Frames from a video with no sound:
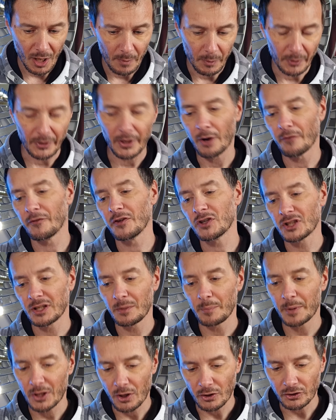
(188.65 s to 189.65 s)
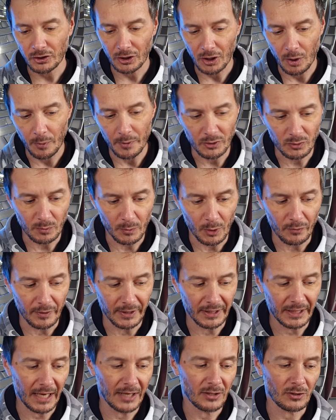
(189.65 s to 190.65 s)
But then obviously because I've gone with a
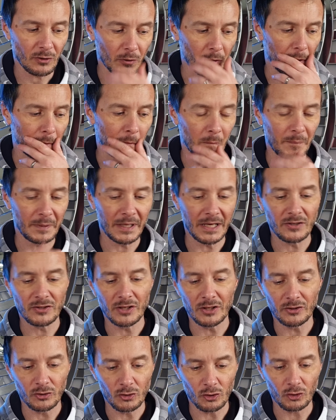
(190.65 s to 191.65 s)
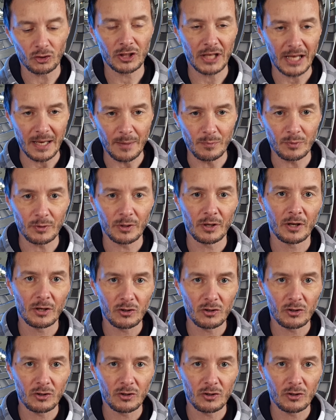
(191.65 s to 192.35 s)
SmallRig cage, I thought it would be easier to just keep